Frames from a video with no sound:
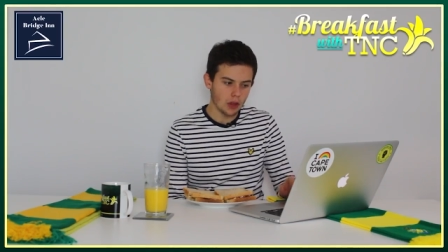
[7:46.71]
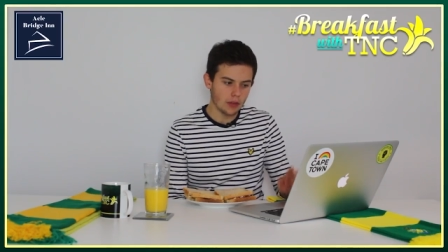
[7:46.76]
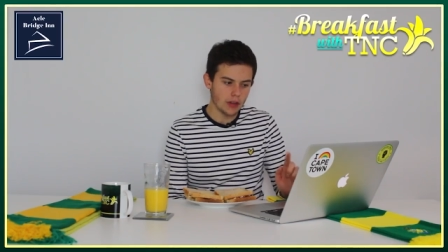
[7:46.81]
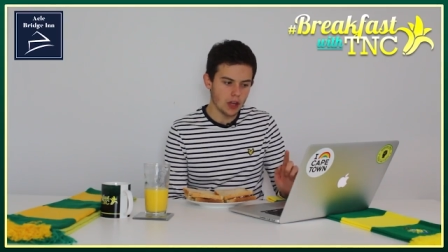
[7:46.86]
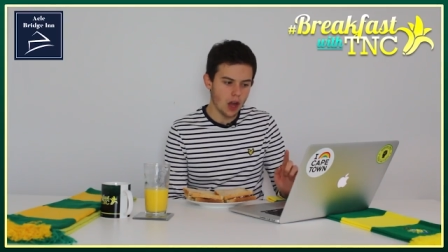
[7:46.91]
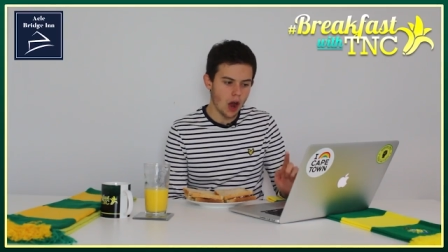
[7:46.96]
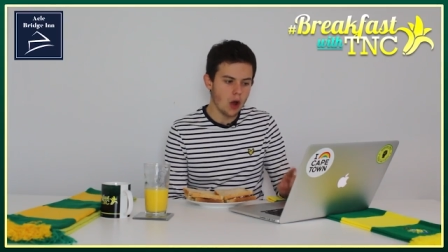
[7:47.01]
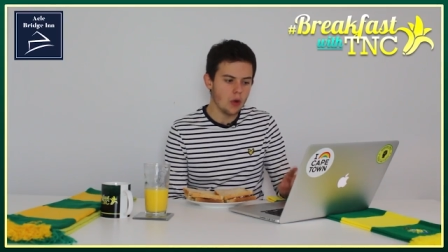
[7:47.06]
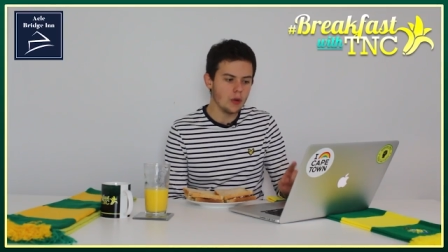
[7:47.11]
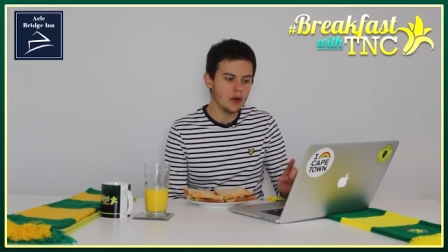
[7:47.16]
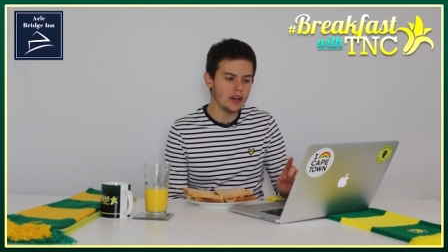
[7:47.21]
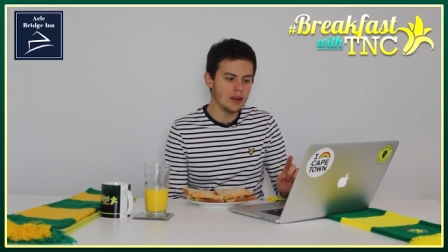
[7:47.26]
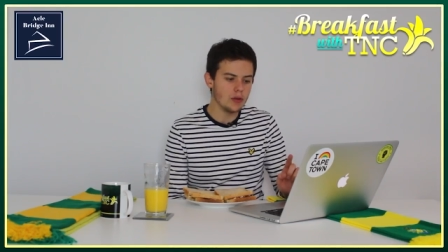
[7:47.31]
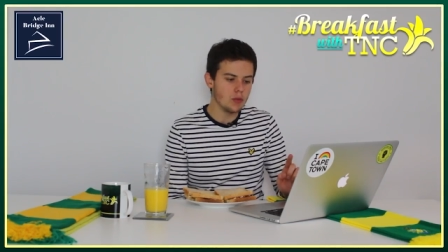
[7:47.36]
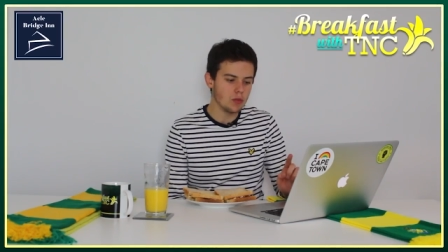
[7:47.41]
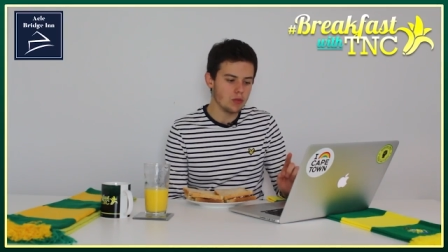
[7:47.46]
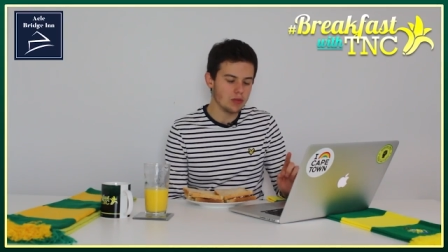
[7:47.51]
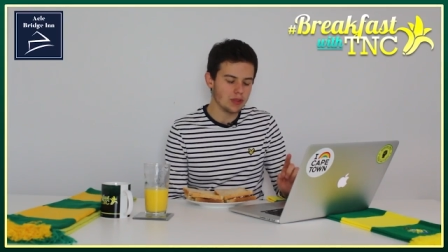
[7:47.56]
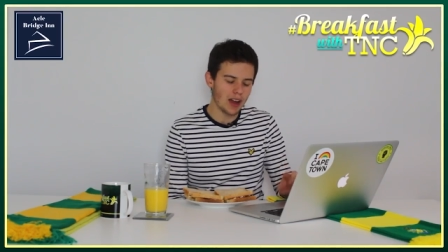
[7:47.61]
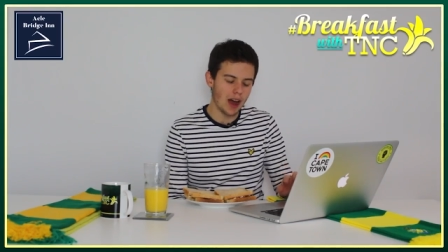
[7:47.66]
The
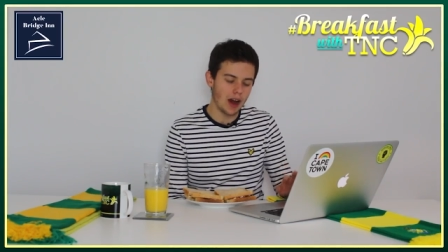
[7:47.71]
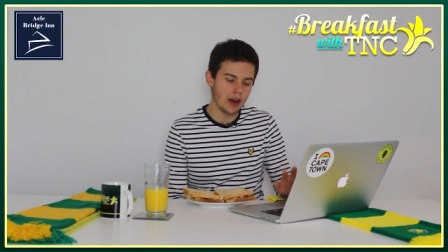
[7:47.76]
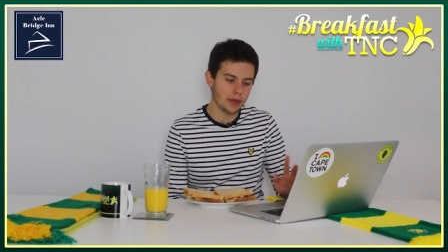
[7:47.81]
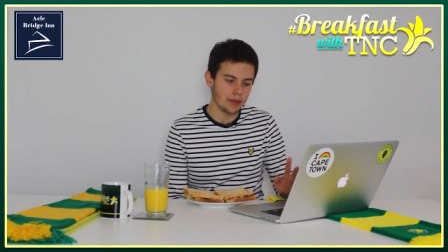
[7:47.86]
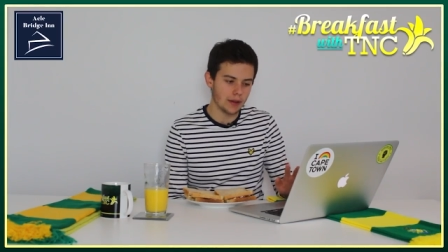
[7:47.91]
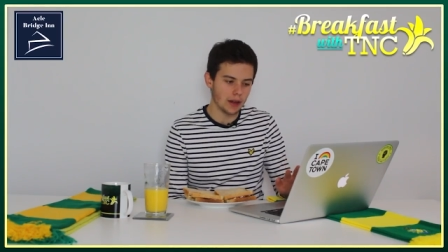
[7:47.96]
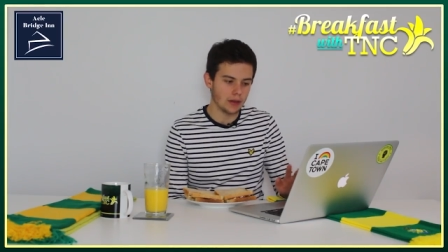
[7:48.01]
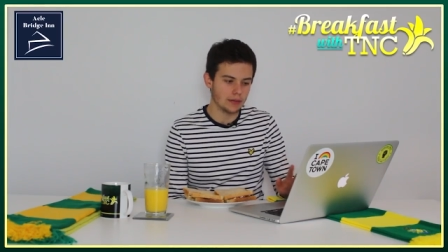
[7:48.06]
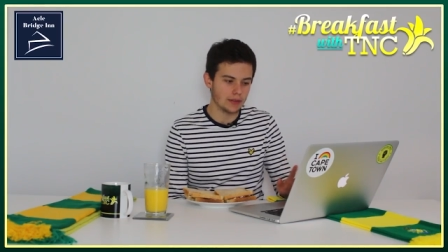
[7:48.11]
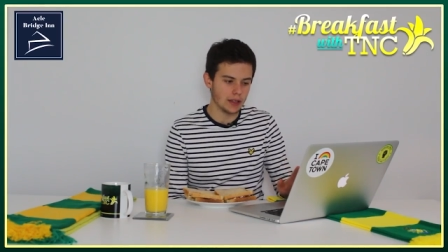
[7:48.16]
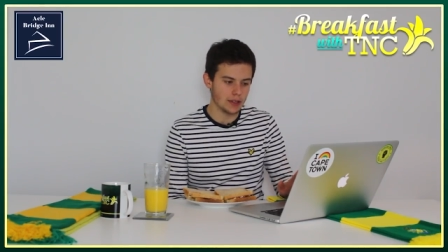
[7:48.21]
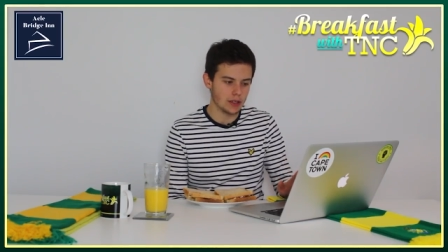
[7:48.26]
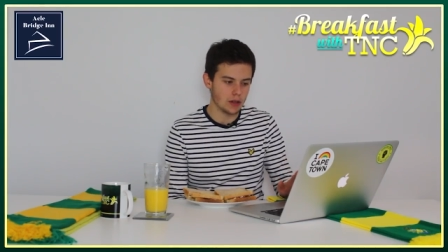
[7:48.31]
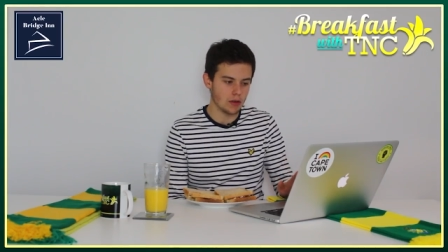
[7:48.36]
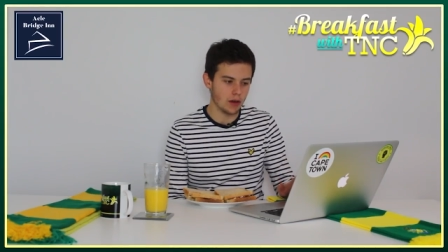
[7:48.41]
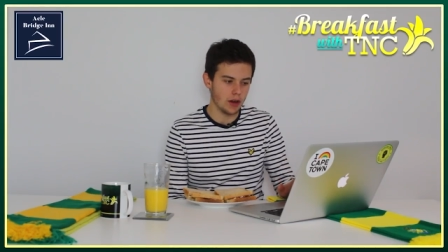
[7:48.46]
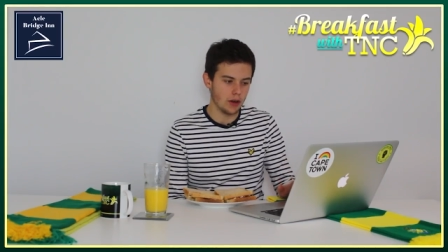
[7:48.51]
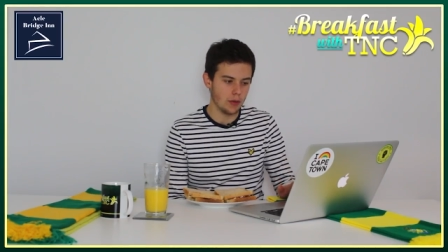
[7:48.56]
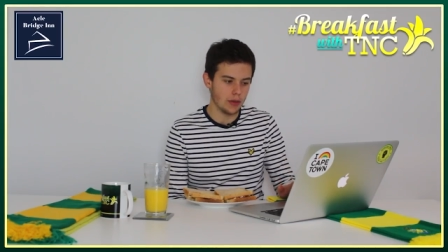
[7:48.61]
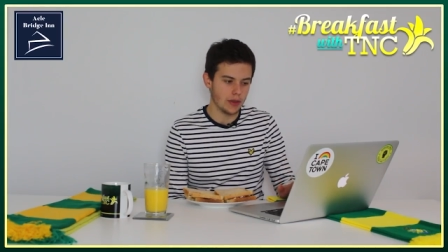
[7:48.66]
only kind of thing I
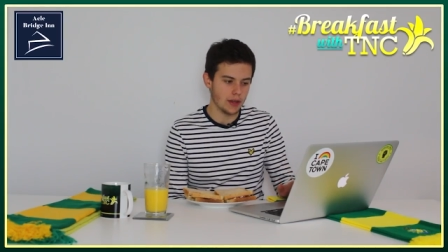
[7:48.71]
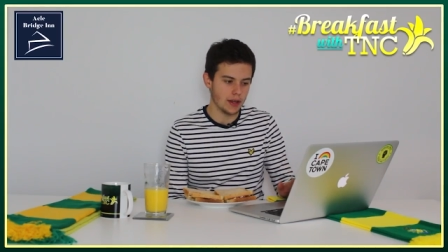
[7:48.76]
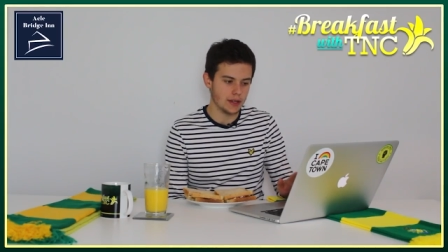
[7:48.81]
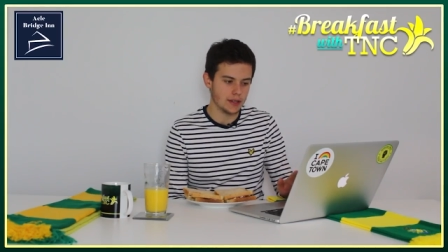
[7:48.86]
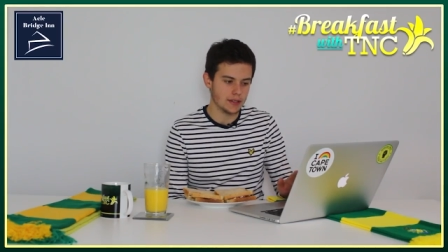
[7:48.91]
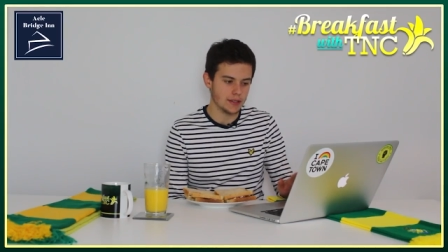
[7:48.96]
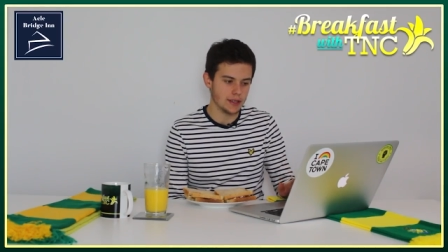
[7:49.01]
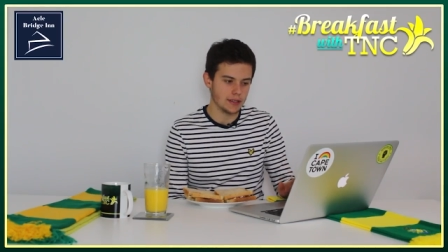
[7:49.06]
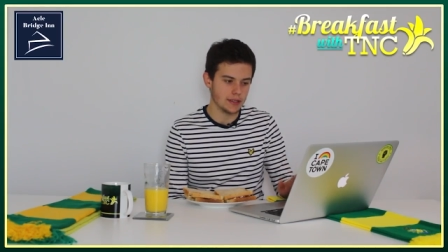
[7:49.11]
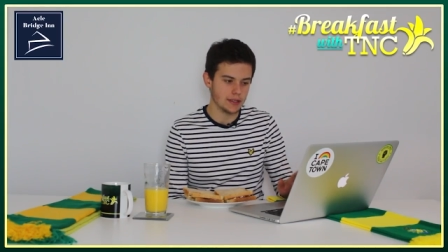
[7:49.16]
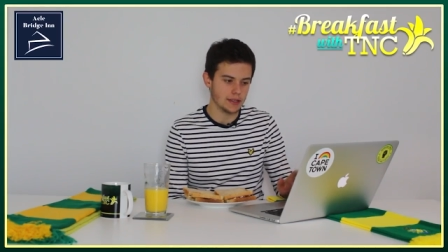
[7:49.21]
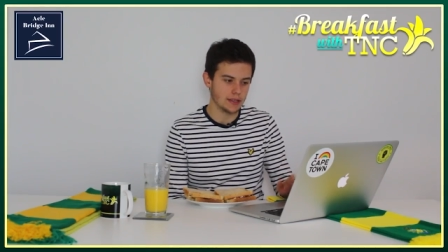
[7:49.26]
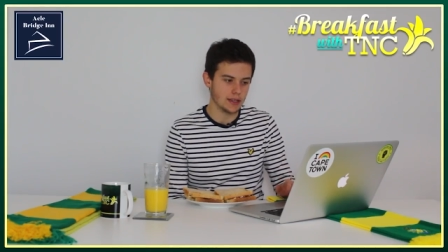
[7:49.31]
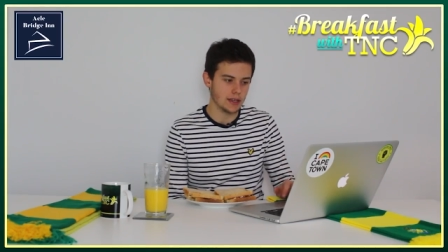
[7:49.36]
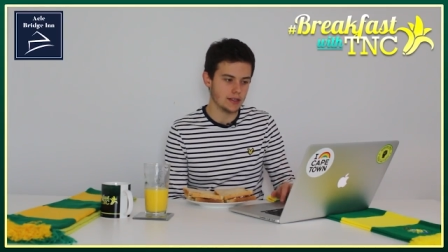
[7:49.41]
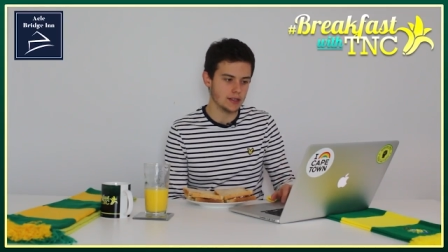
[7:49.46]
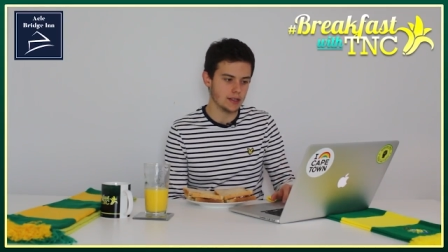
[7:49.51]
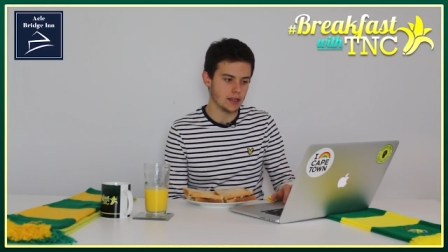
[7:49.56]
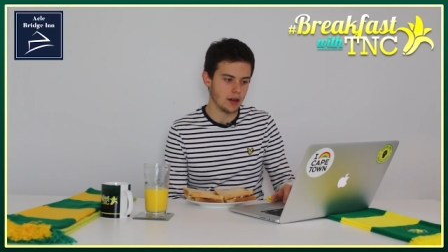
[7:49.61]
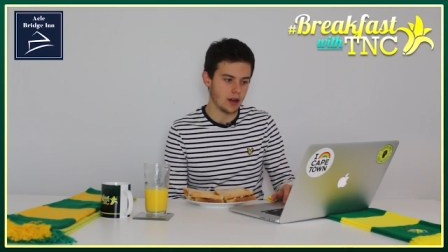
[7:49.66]
disagree with this is it
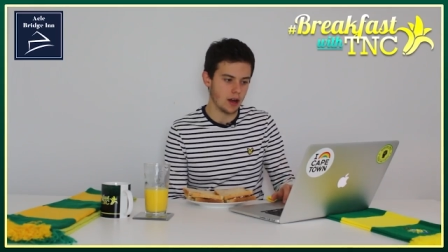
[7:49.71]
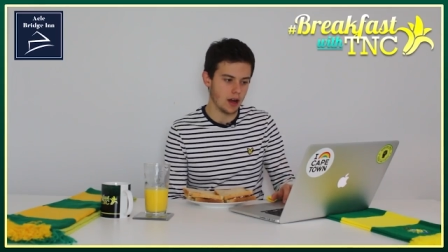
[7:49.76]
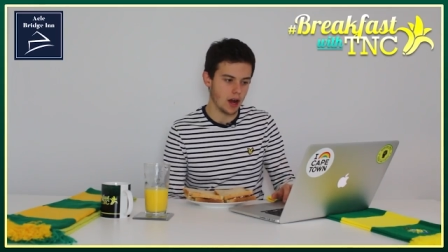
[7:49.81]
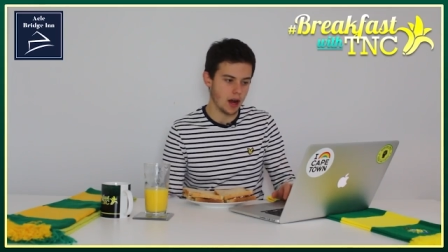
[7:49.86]
says